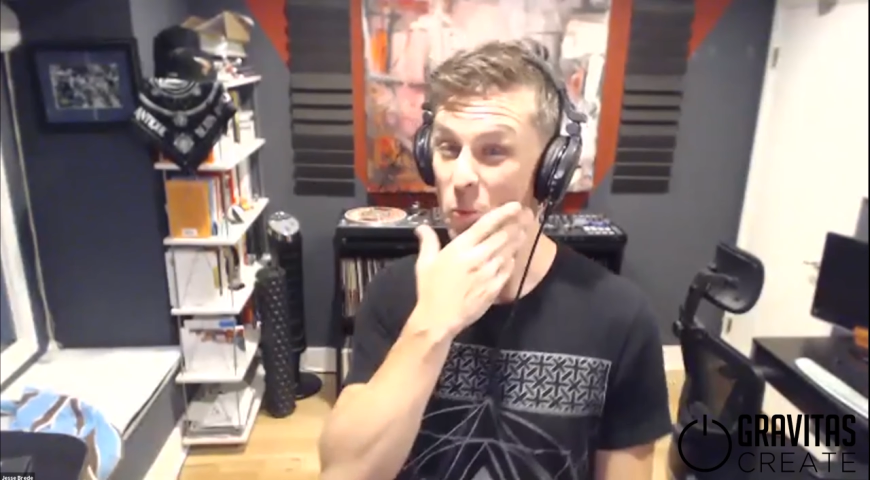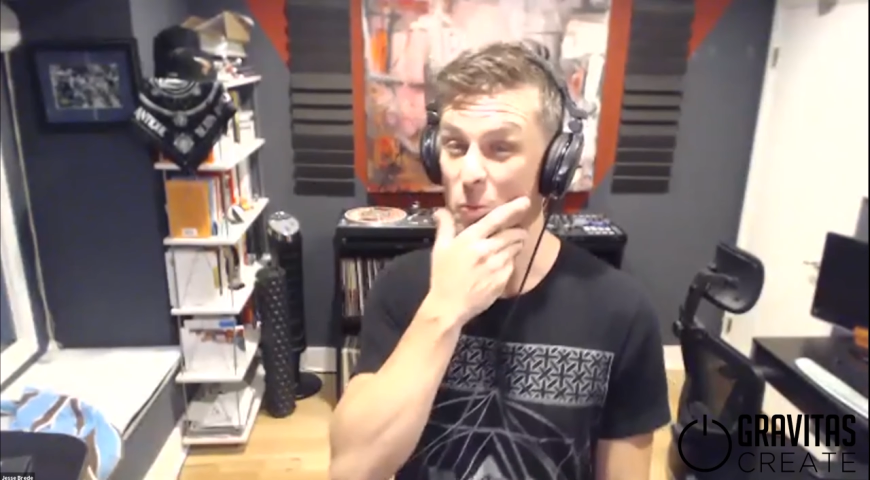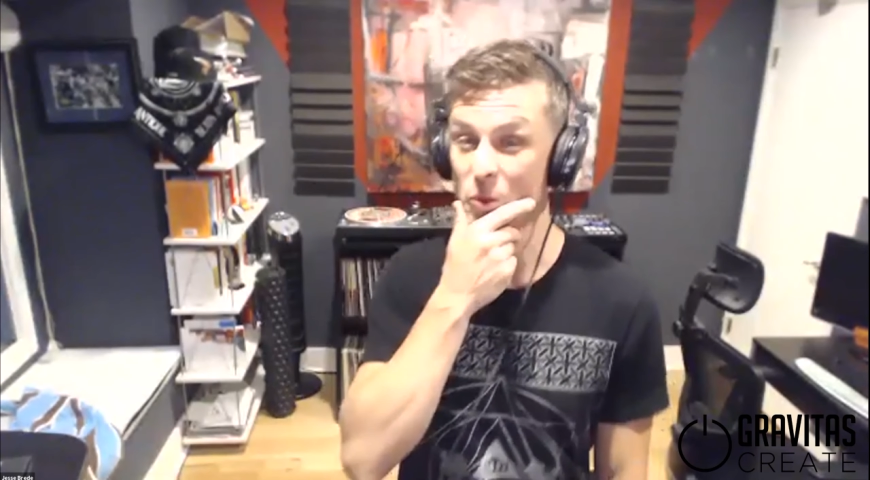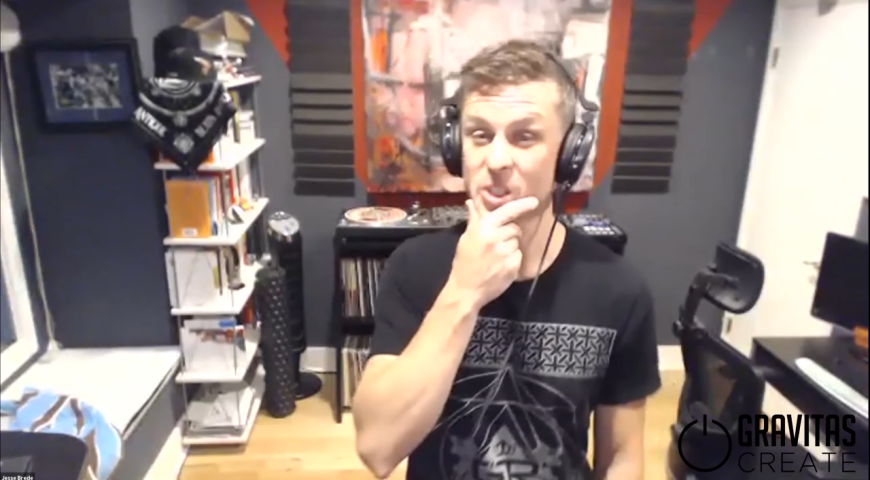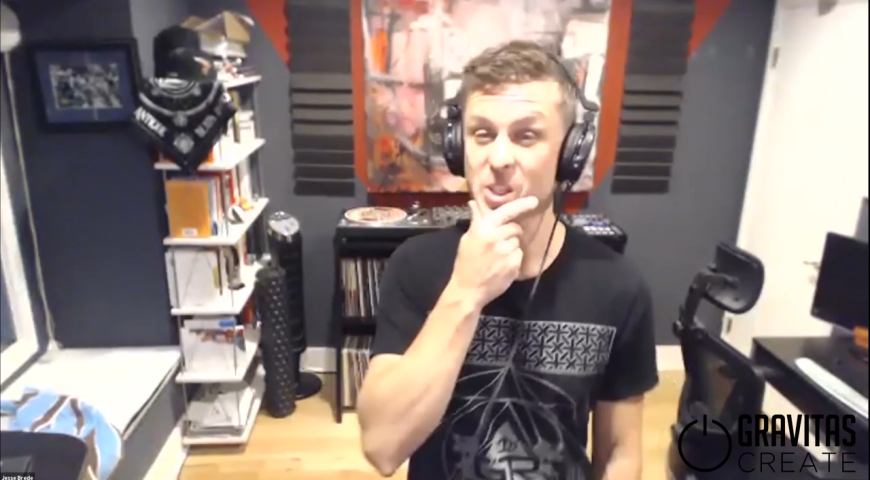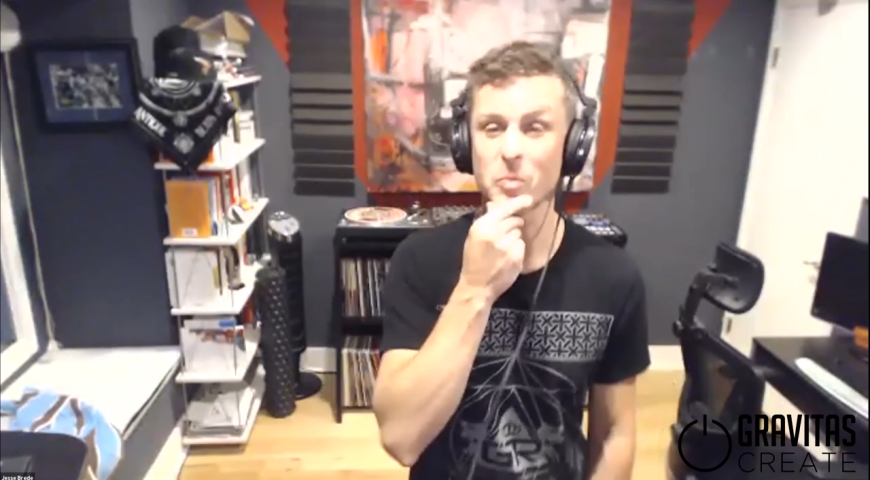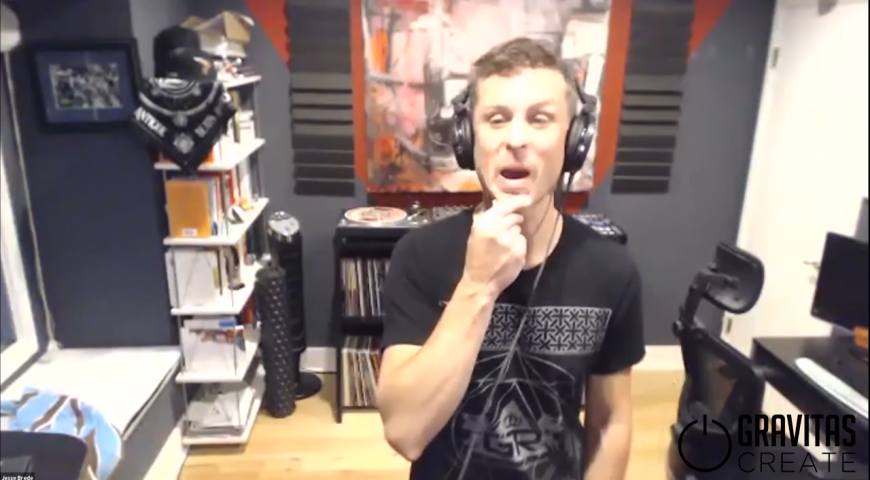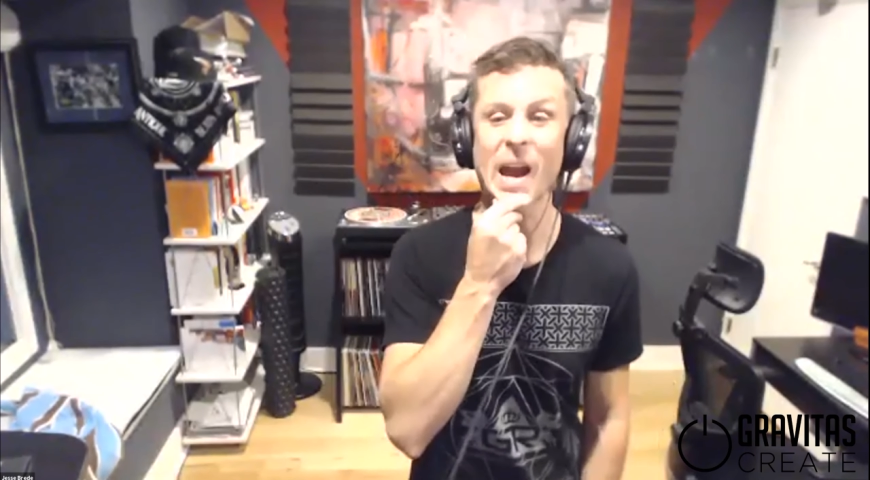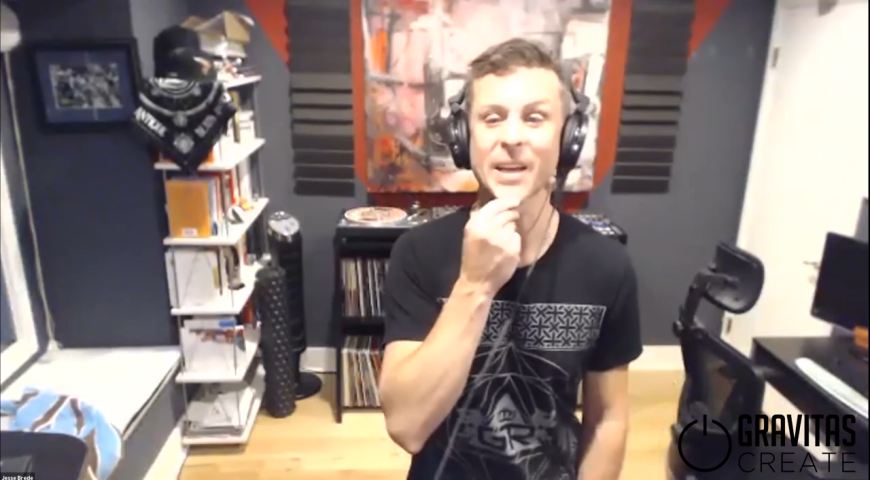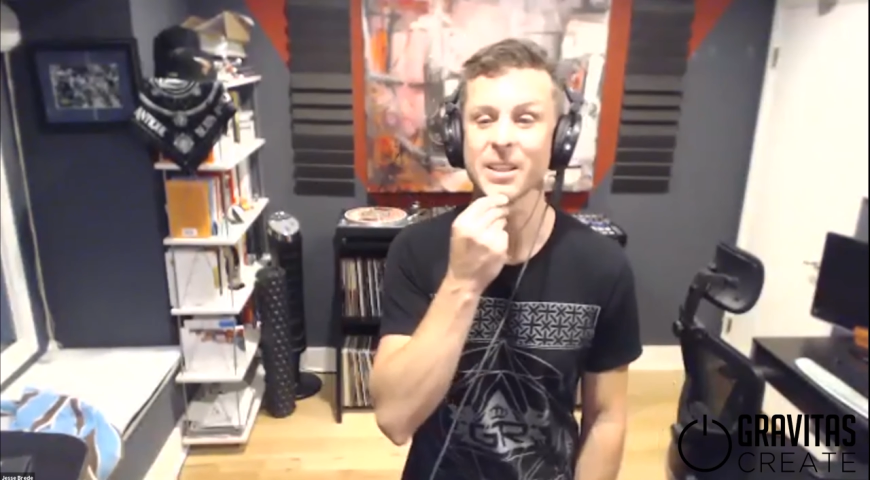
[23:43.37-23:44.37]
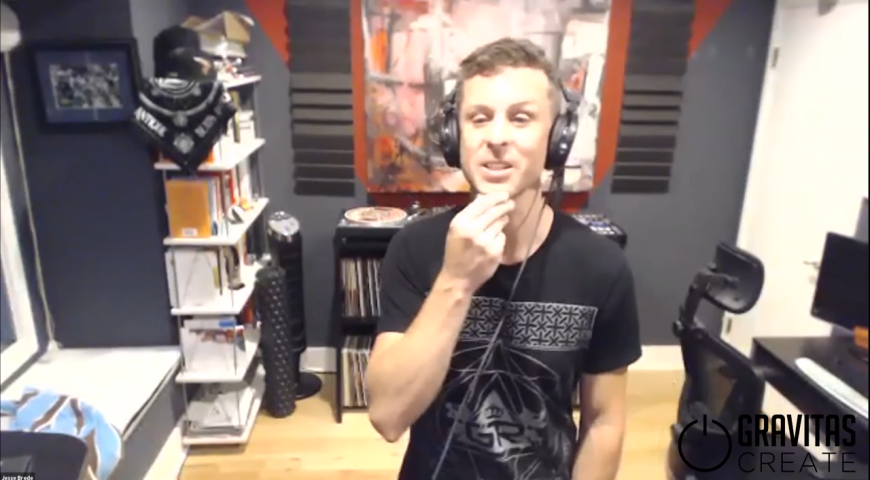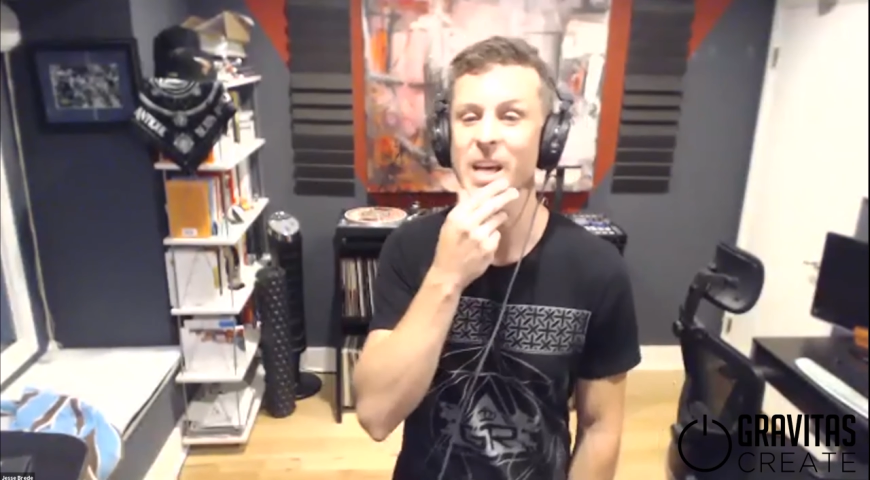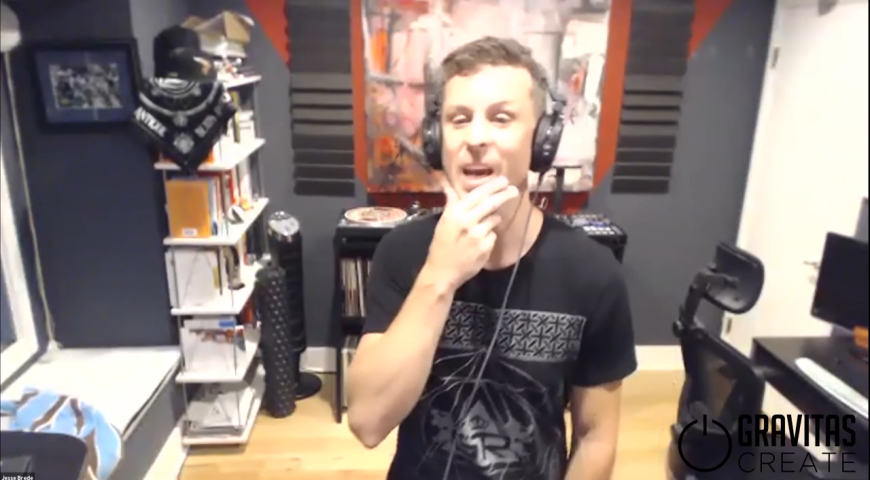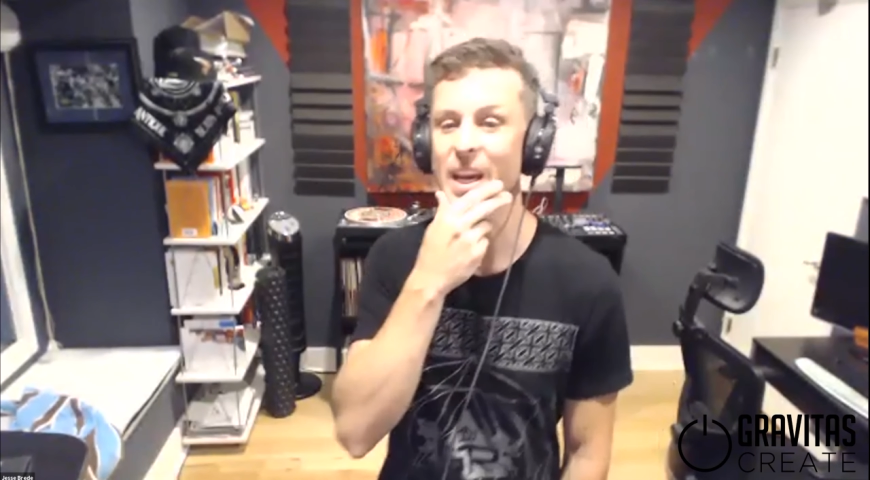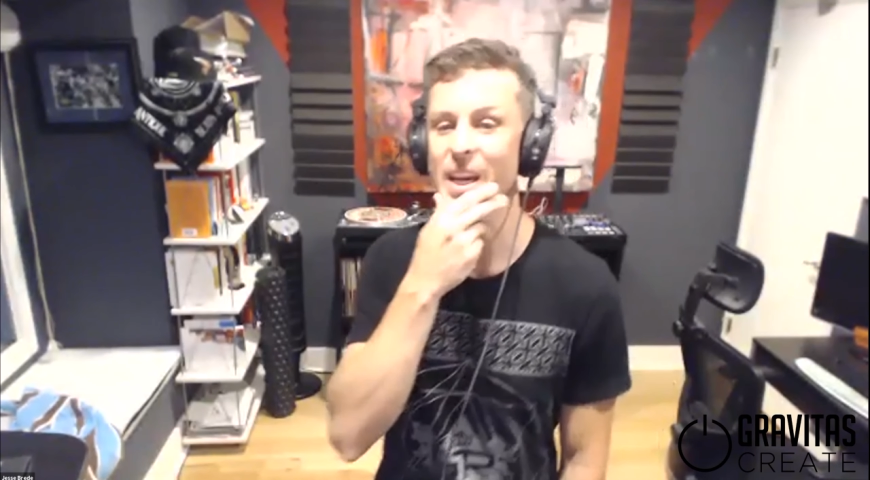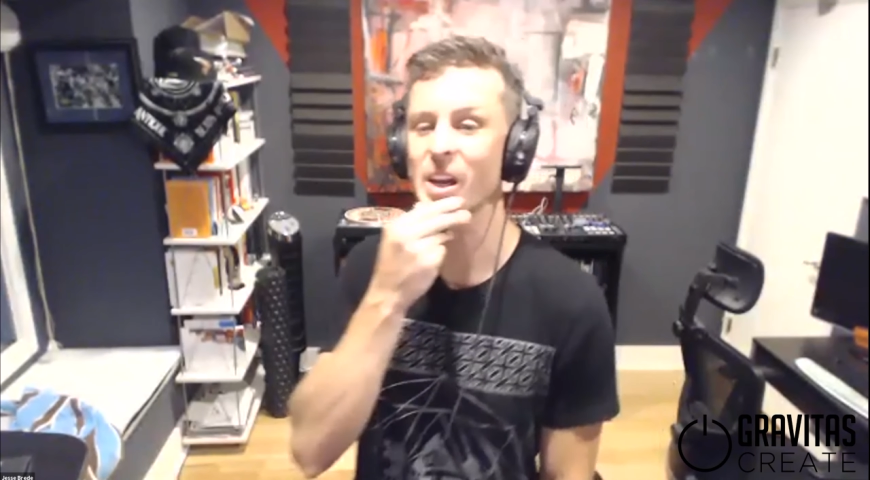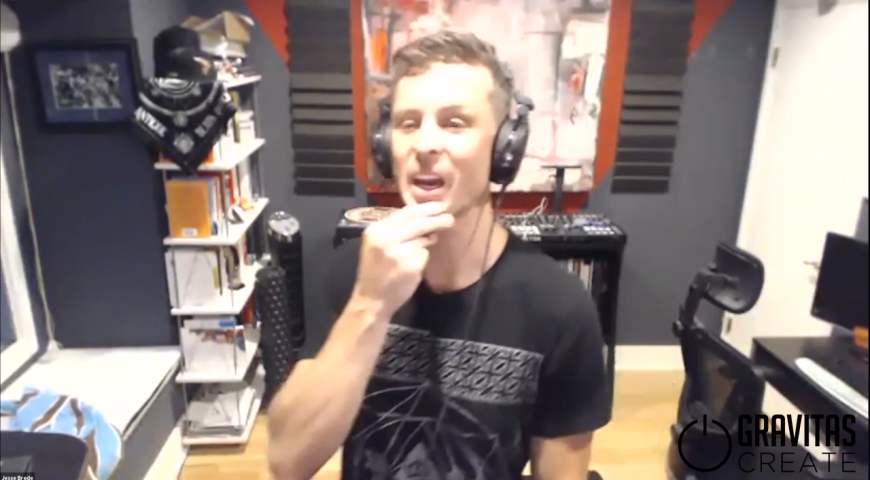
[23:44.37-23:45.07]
this is back in the day,